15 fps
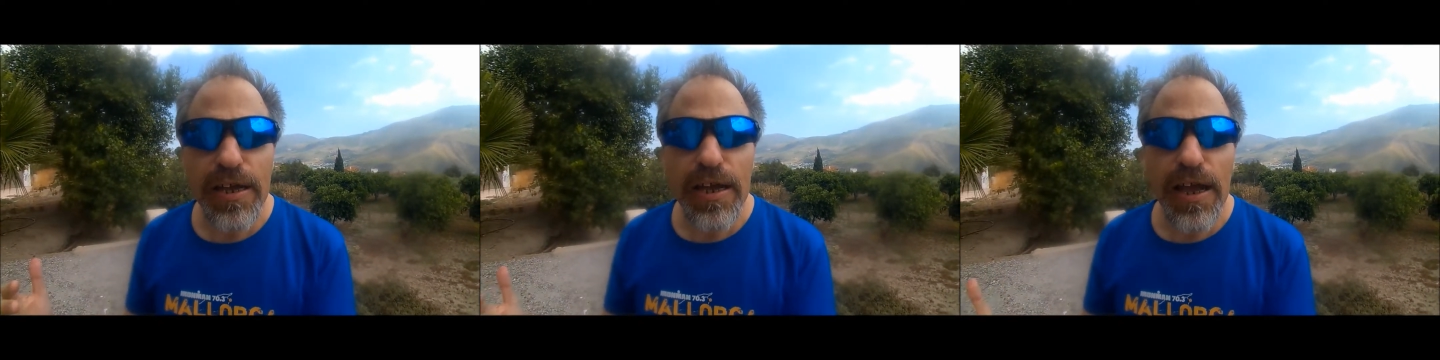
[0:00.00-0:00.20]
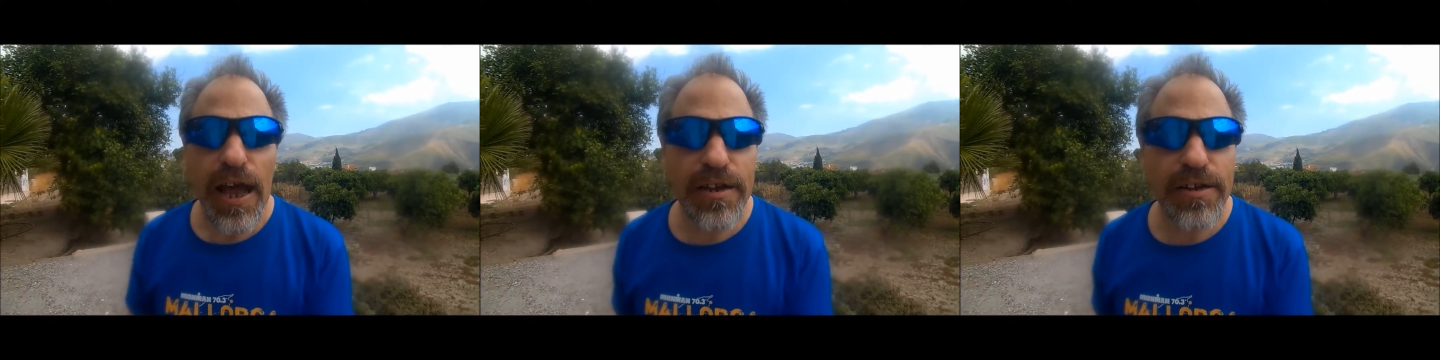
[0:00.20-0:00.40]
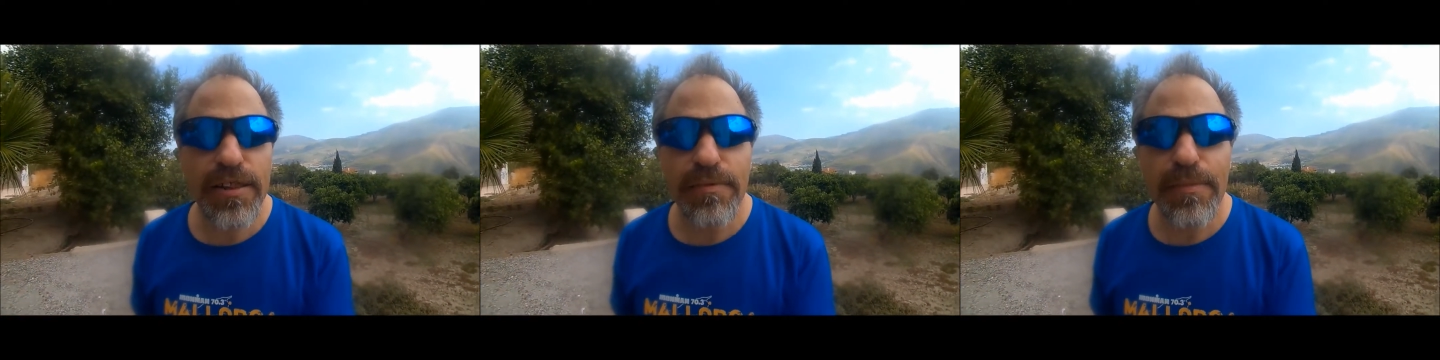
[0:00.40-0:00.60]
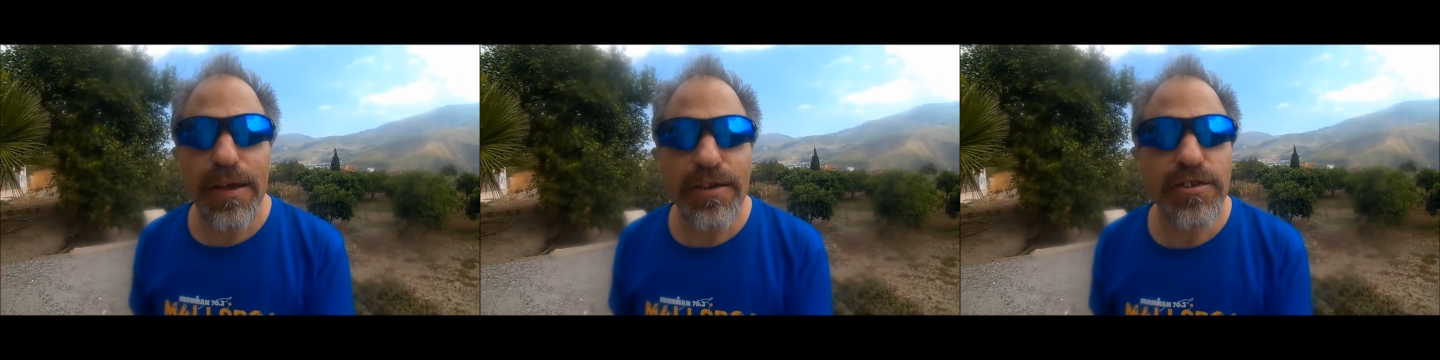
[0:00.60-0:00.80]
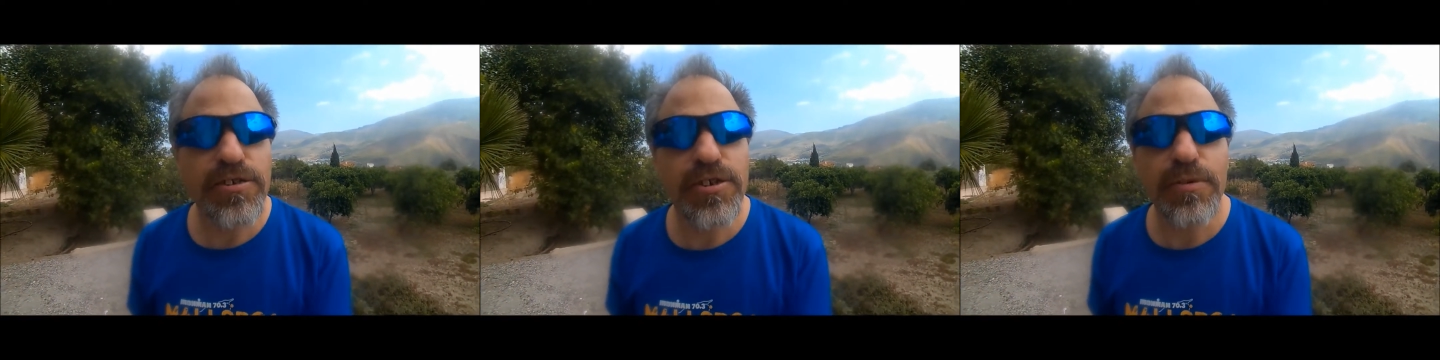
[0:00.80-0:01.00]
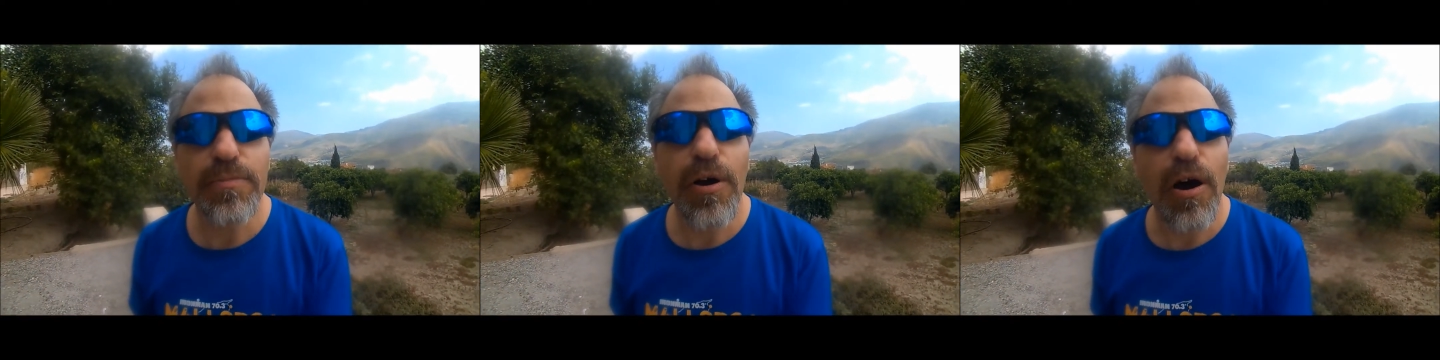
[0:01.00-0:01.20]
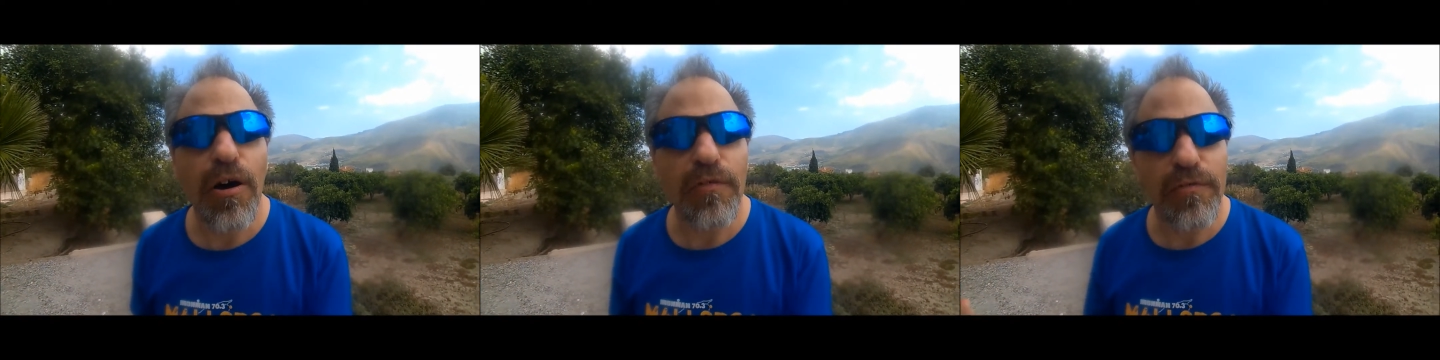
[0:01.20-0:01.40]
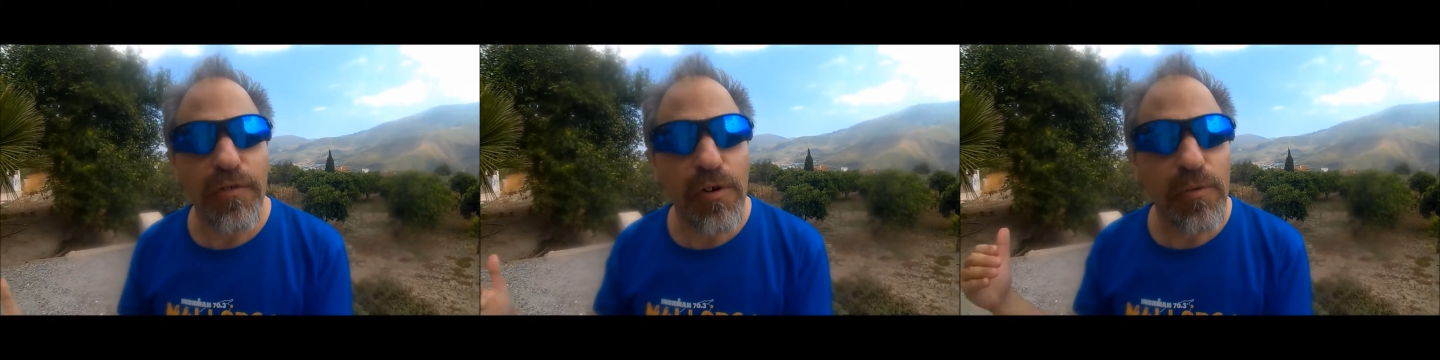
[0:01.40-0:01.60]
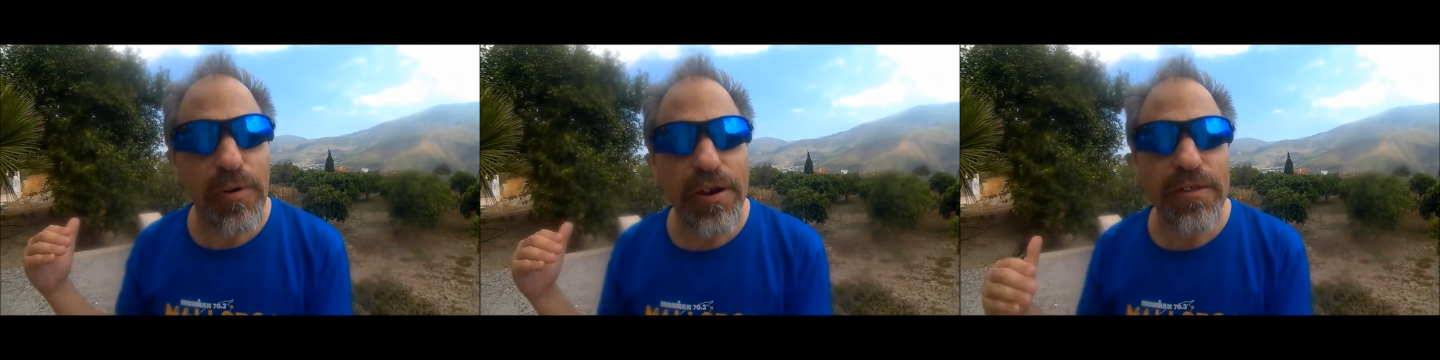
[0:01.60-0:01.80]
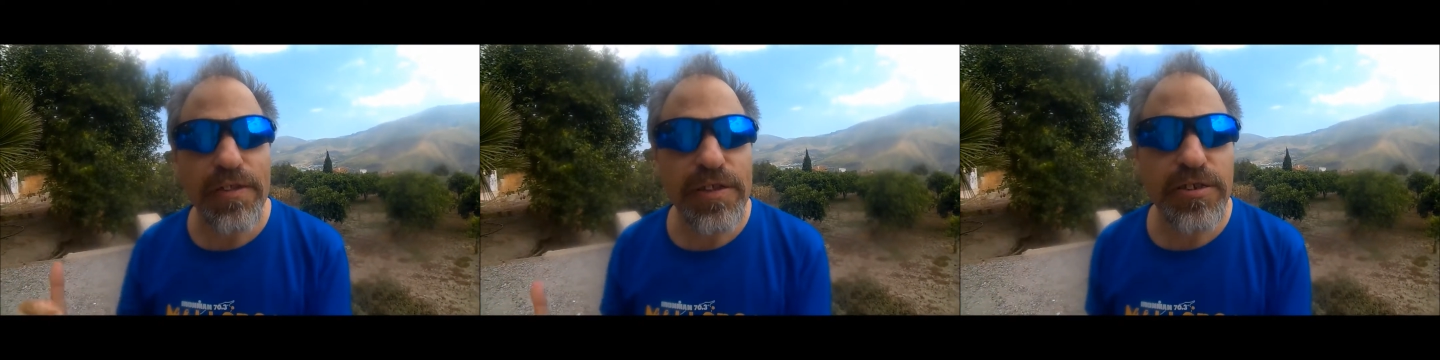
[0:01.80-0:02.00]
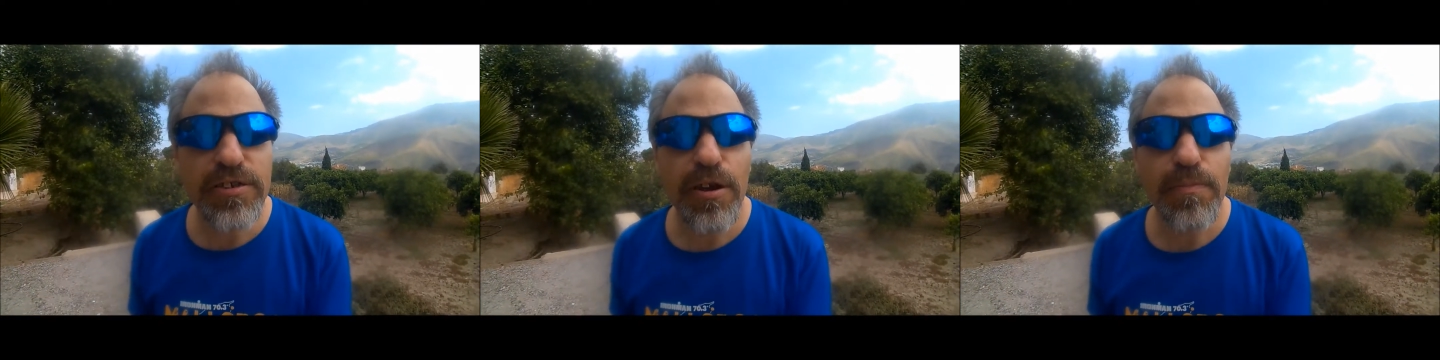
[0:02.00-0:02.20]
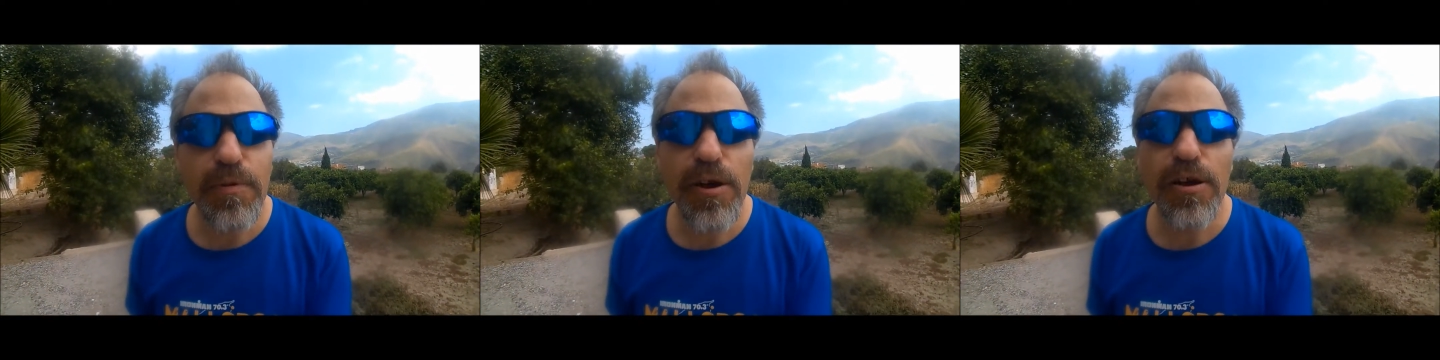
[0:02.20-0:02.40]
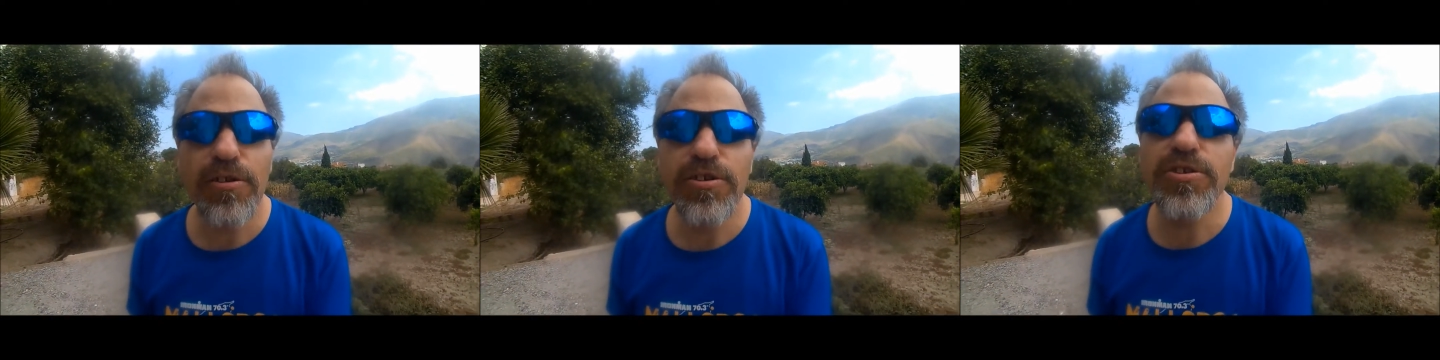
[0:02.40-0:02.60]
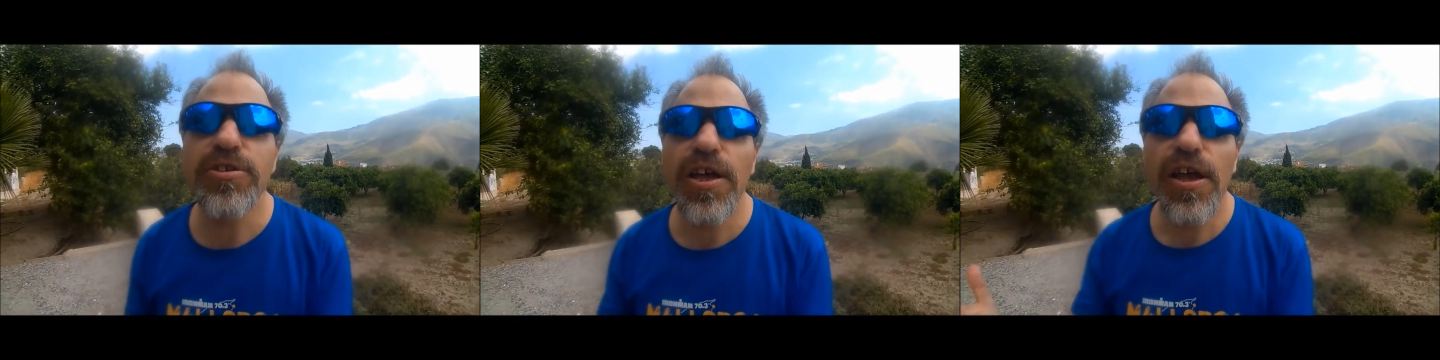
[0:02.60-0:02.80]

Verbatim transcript: under the mentorship of one of these top coaches,